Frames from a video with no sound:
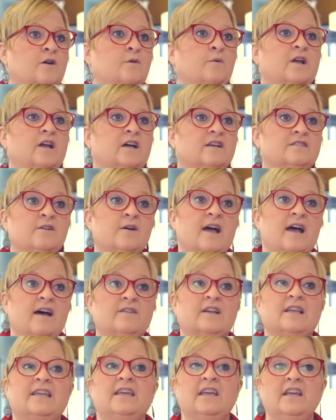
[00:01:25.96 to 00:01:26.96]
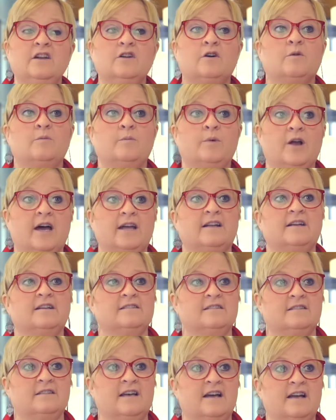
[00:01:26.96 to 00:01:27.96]
We also have a keto
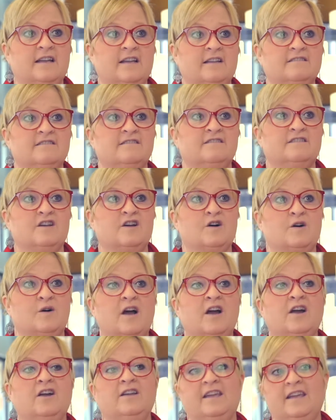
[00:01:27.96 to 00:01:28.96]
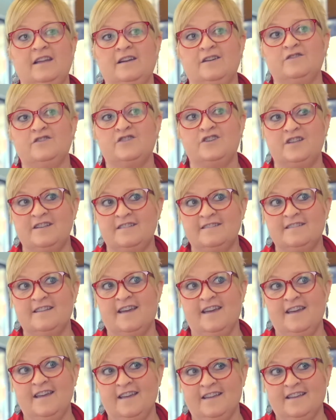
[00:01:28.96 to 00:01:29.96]
product line. So our keto
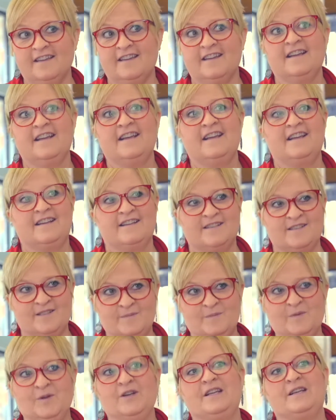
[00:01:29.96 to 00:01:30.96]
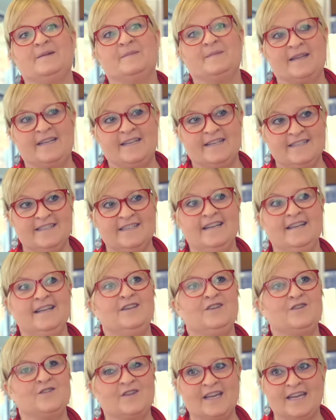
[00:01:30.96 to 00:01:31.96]
cheesecake is pretty
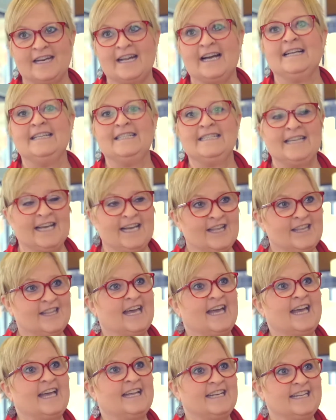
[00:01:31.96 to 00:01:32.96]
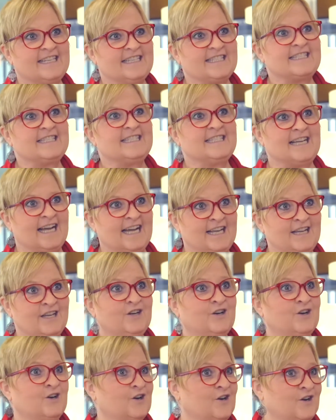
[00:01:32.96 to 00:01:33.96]
amazing. You cannot tell that it's
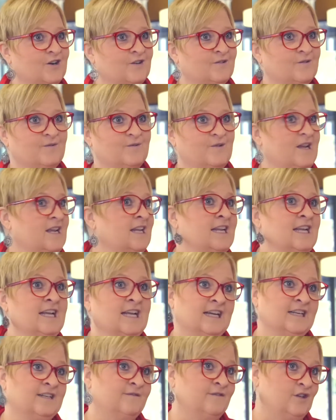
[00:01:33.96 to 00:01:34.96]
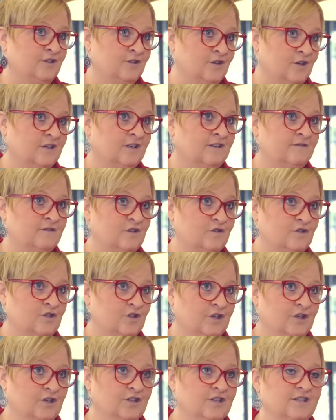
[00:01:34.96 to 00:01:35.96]
diet or any kind of alternative
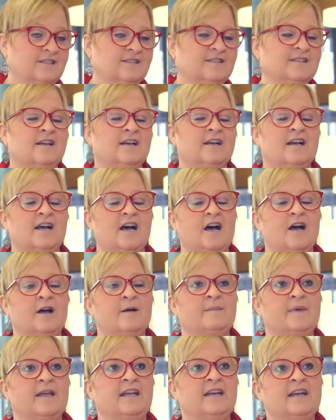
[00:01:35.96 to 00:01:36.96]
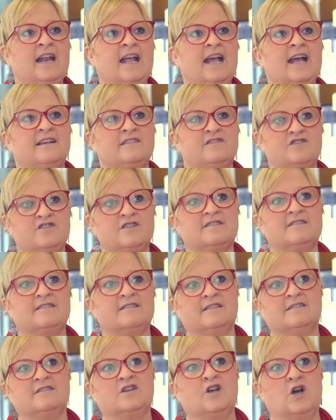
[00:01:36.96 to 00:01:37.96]
sugars, um, and it has just
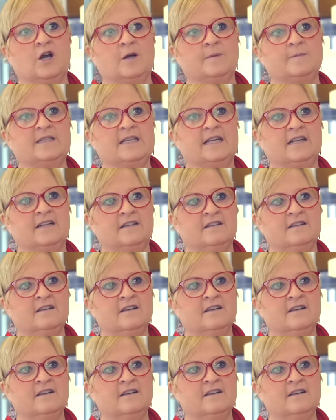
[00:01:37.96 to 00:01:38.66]
six carbs in it.